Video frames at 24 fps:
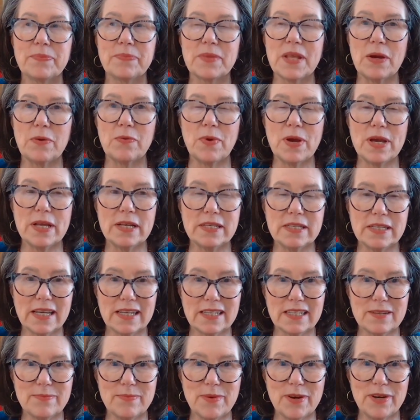read
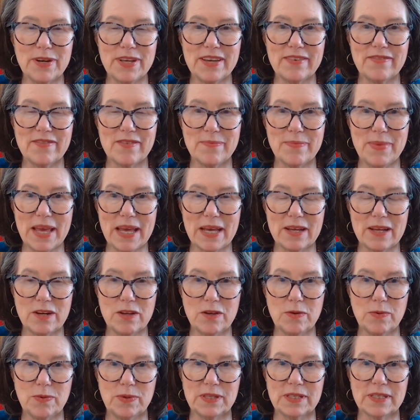testimony of a man
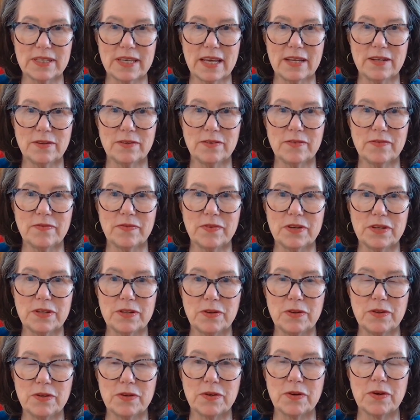who was scheduled for
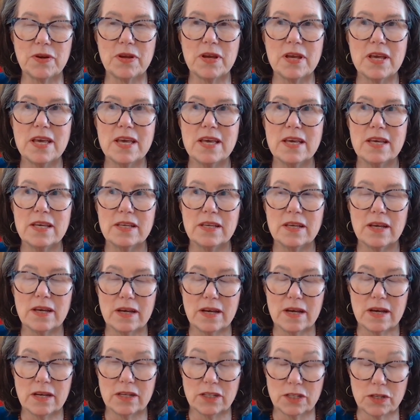
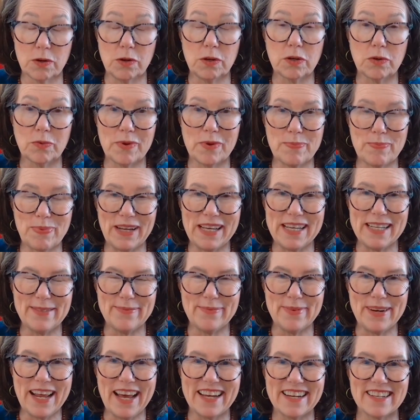a shoulder
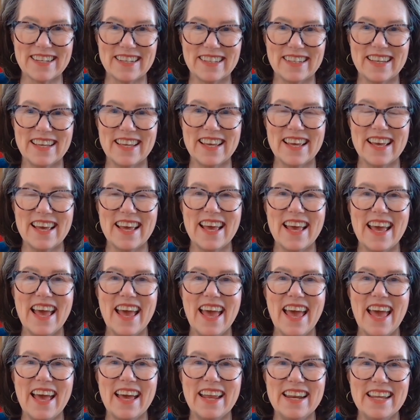replacement, actually.
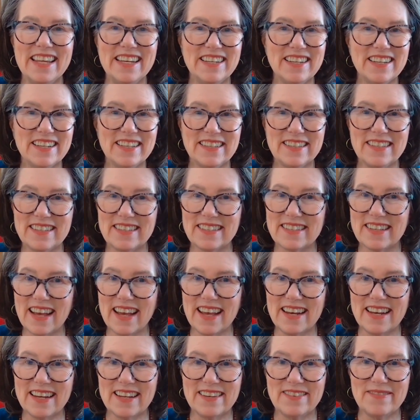And he just
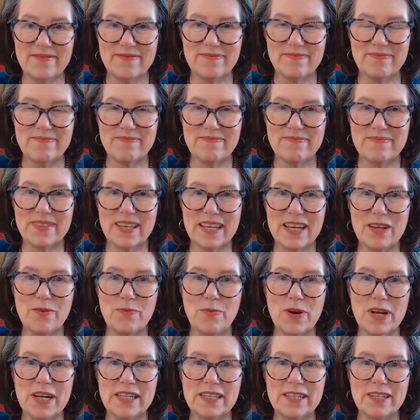decided that he
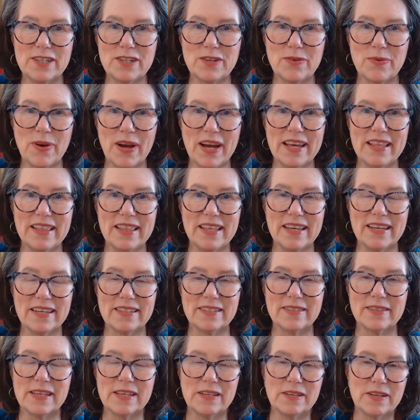wanted to try
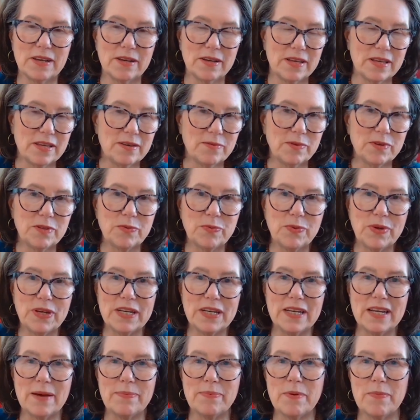this. It was
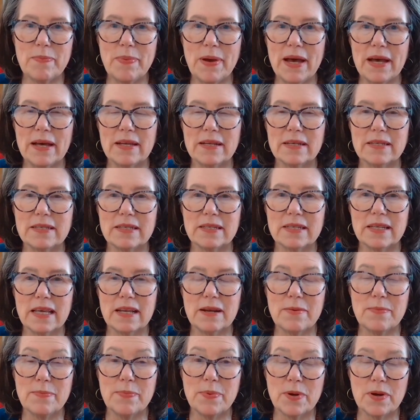written up about in
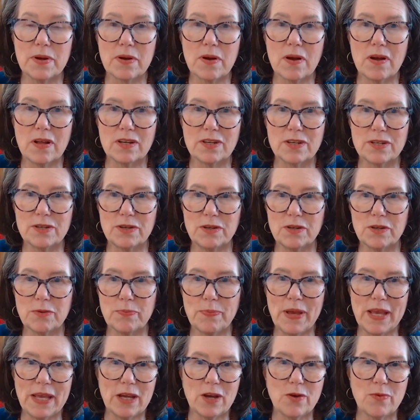a book called Shoulder
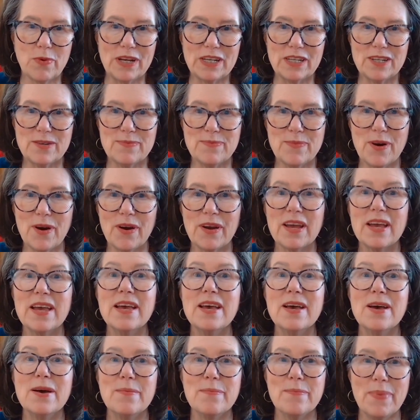Pain Question Mark
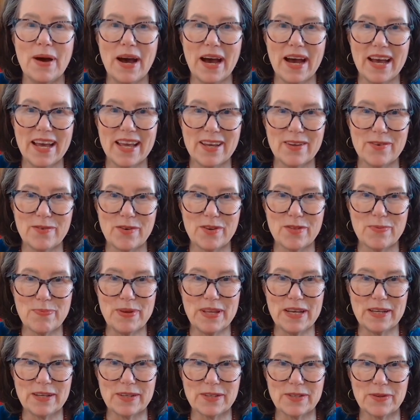by an
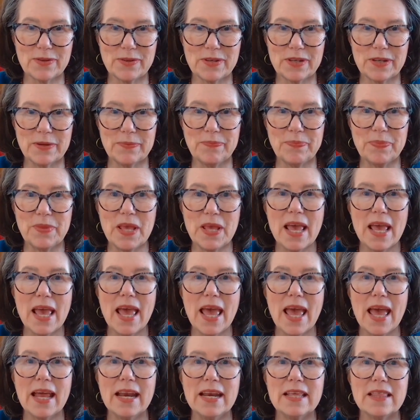orthopedic surgeon.
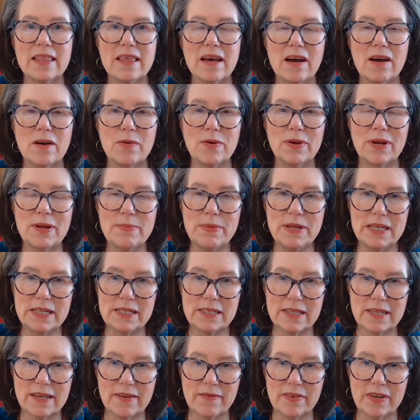And he thought, well, let me
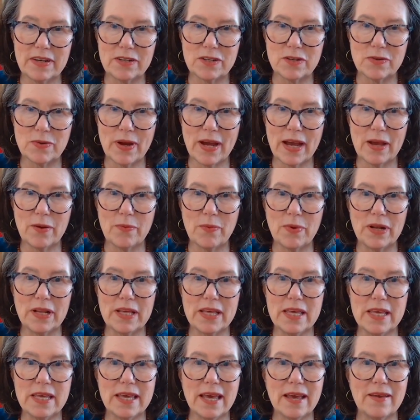just give it a try. Well,
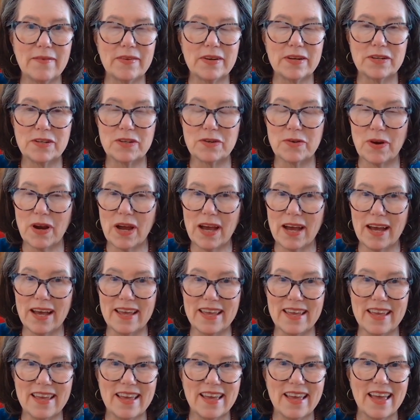he gave it a
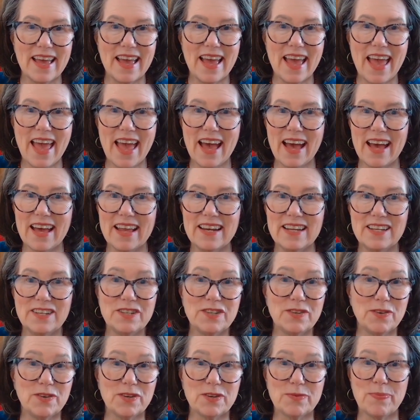try, and his
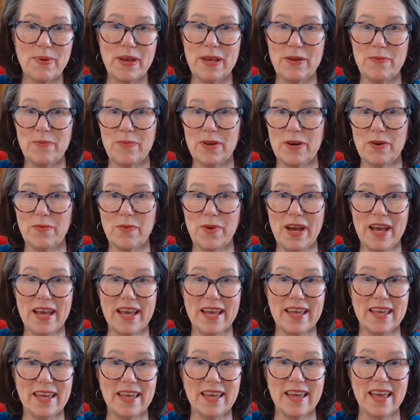shoulder pain went
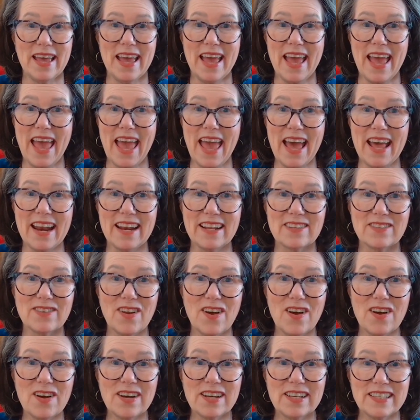away. And as
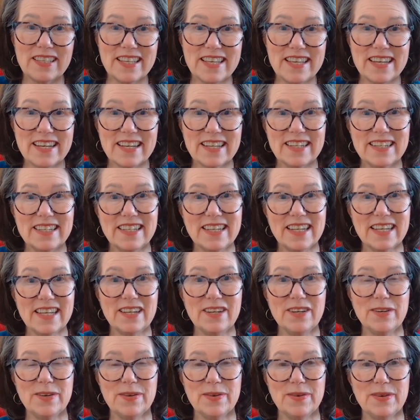long as he
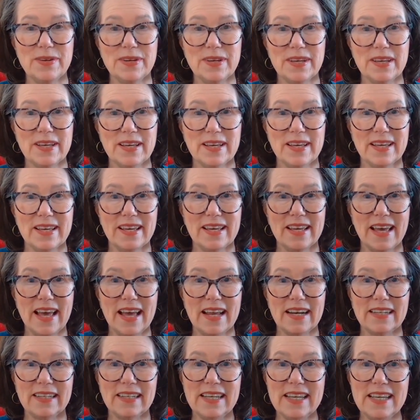continued,
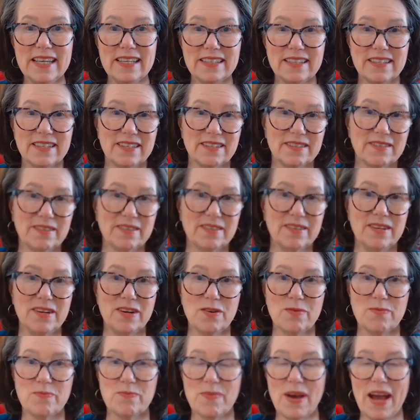at least,
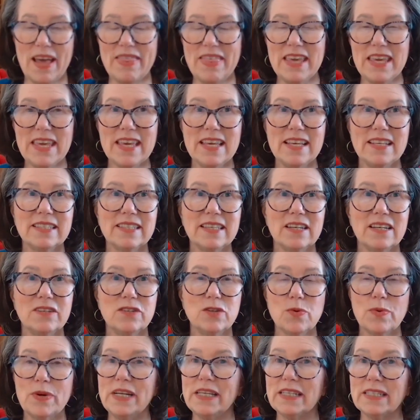I think he said
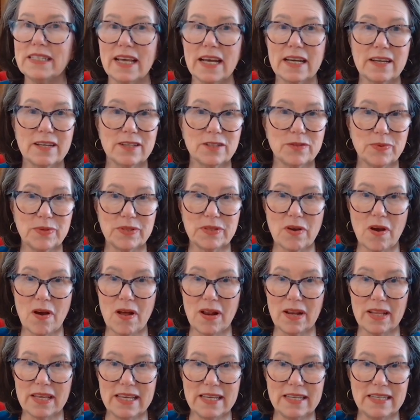20 seconds was
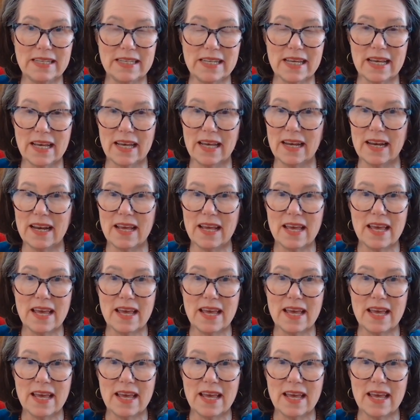all he did,